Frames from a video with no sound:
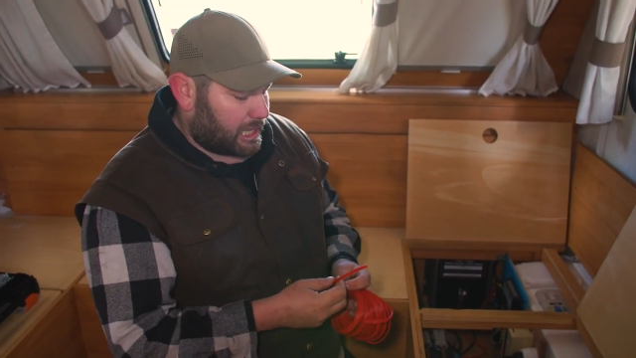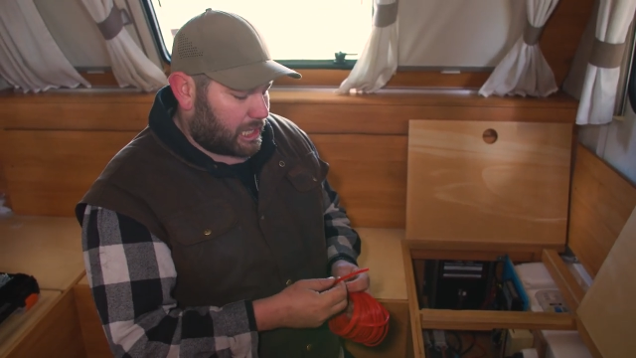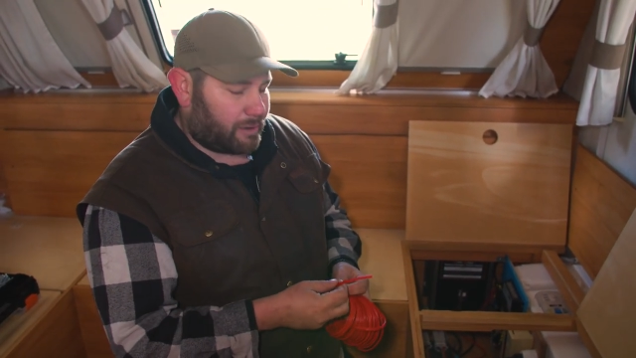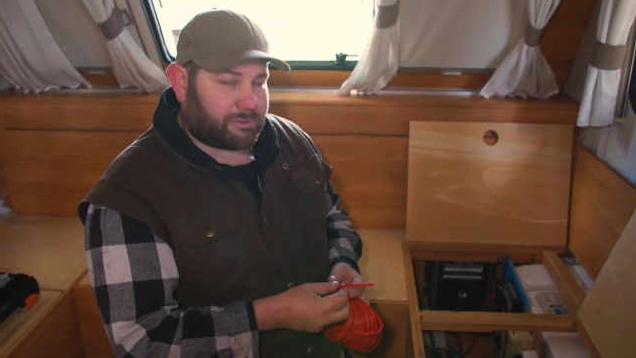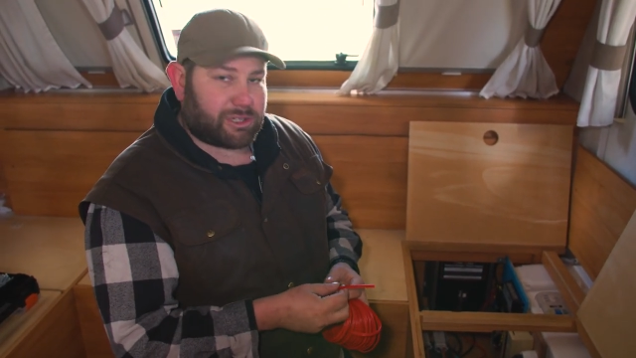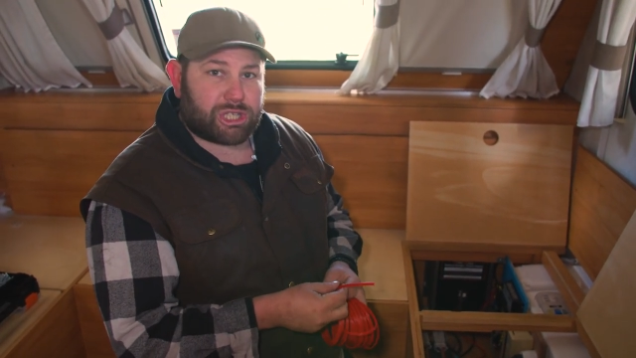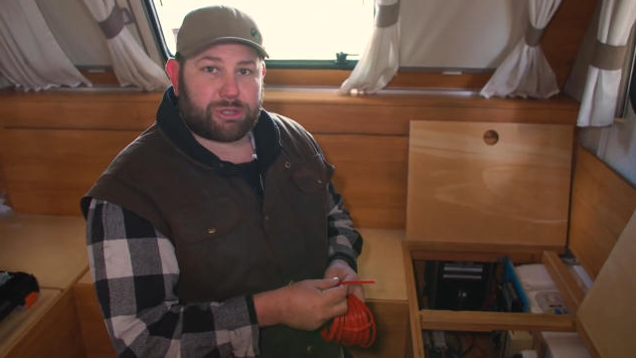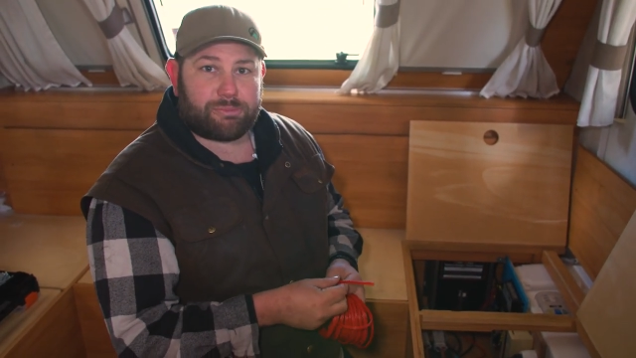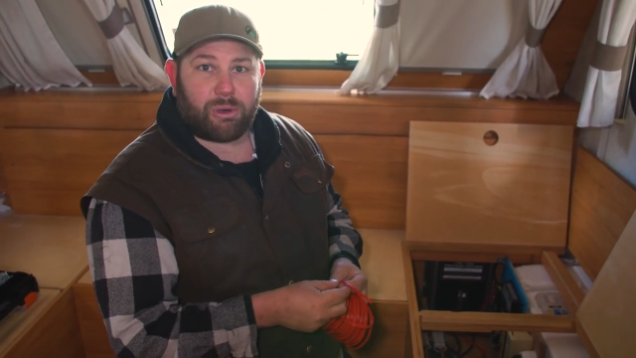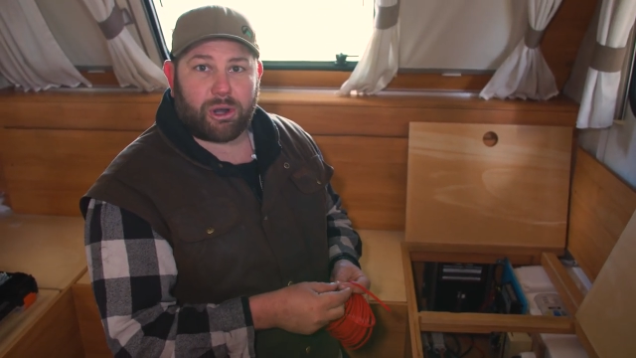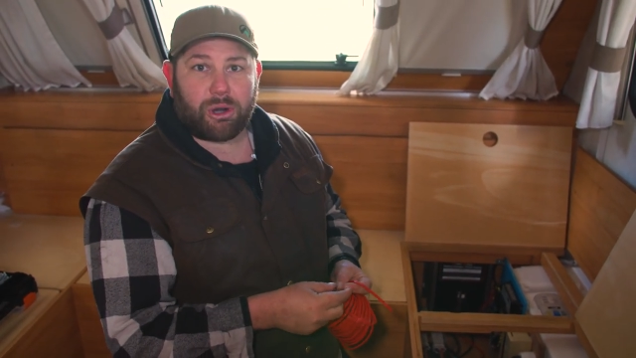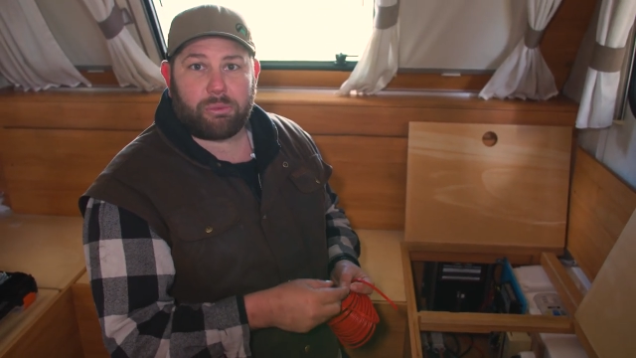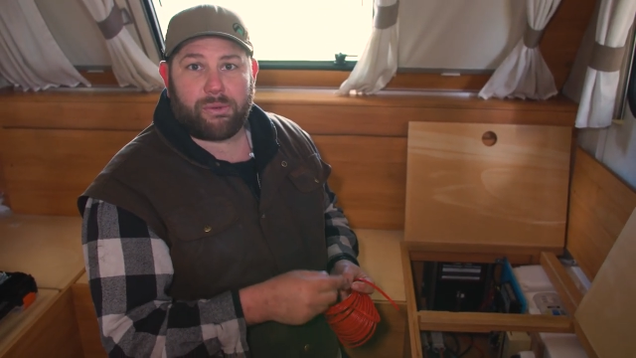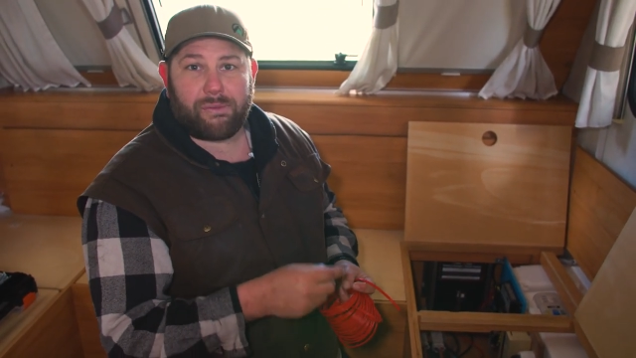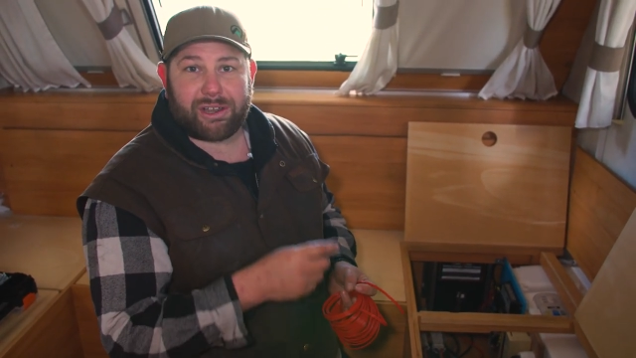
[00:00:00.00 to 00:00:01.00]
and I've just
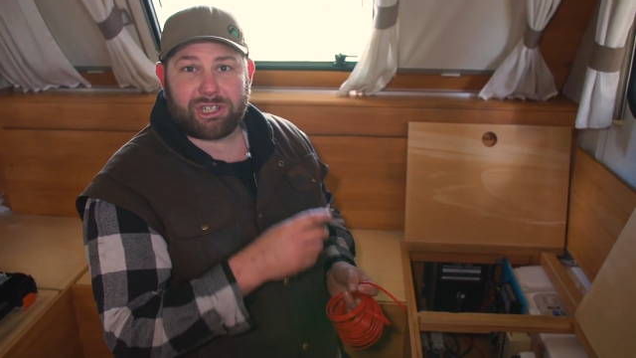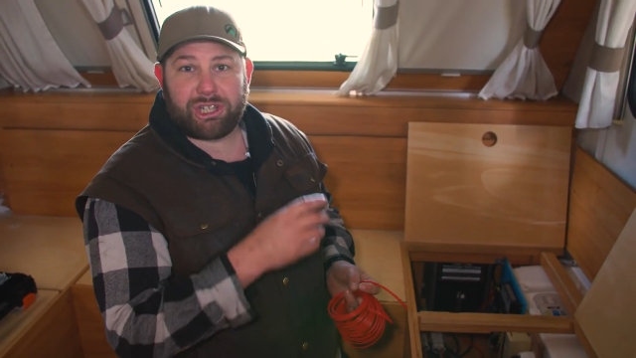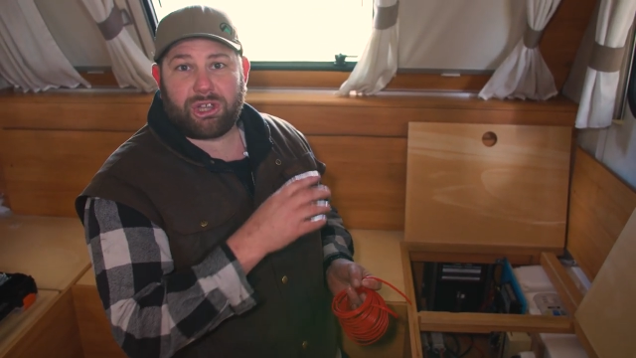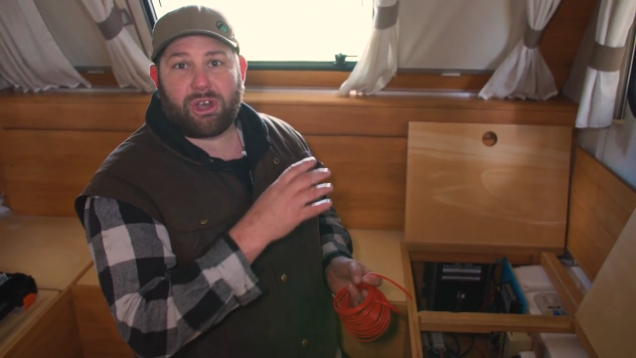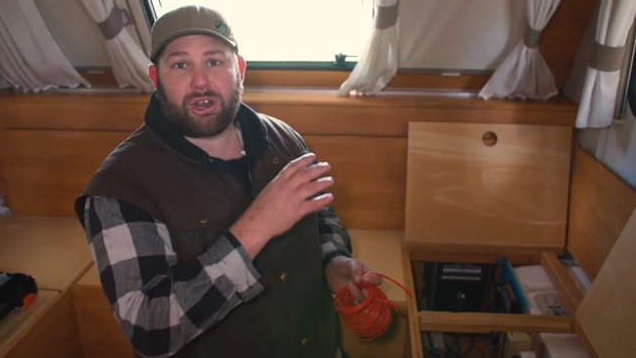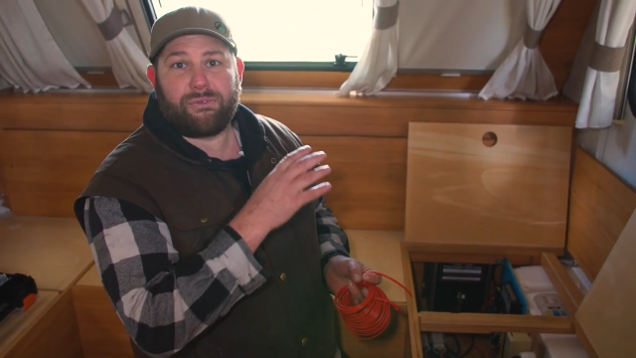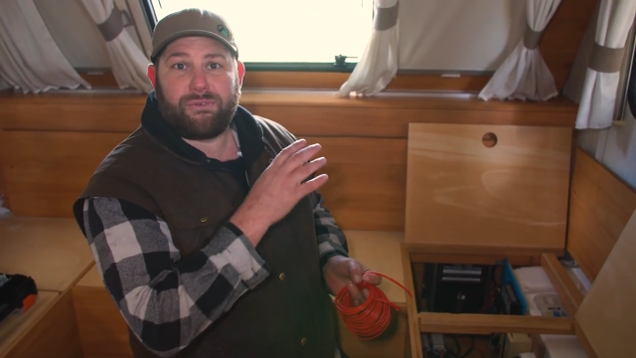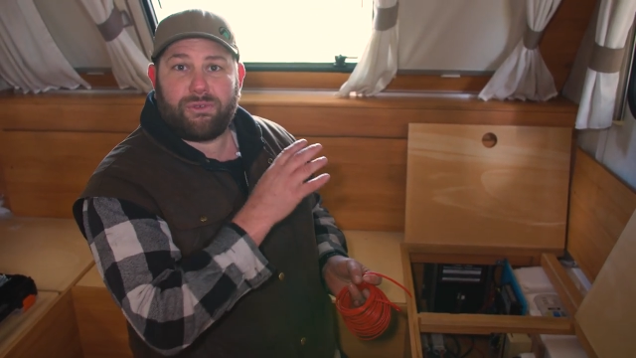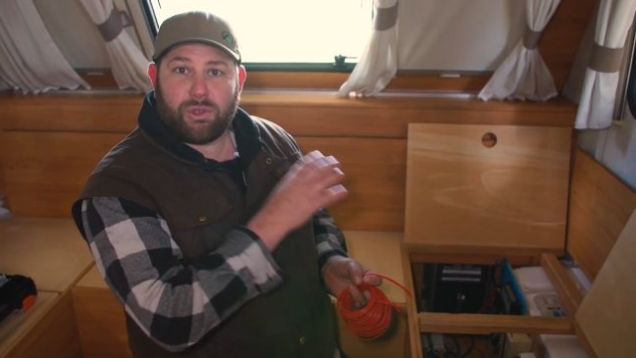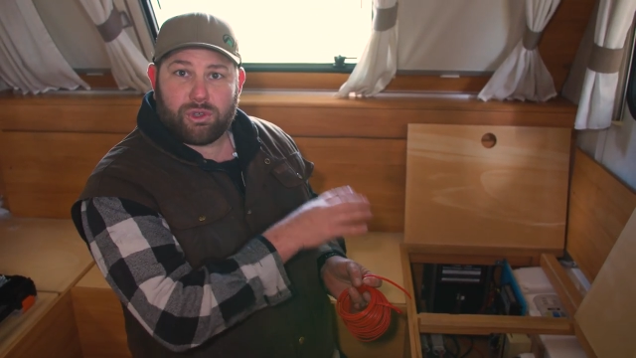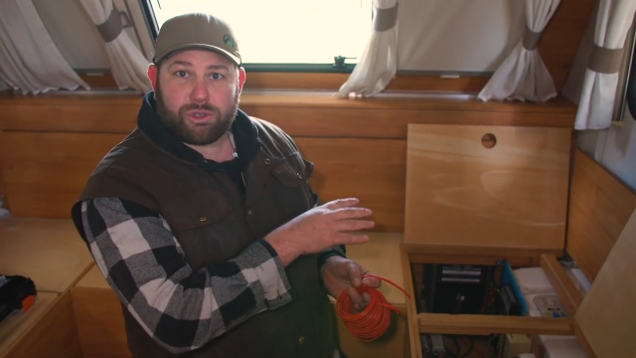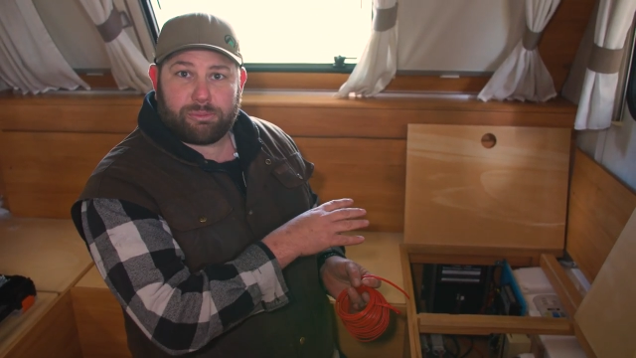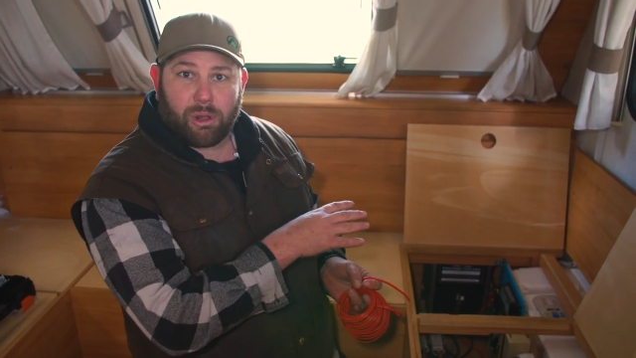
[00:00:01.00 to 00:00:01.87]
spotted we've actually got a fuse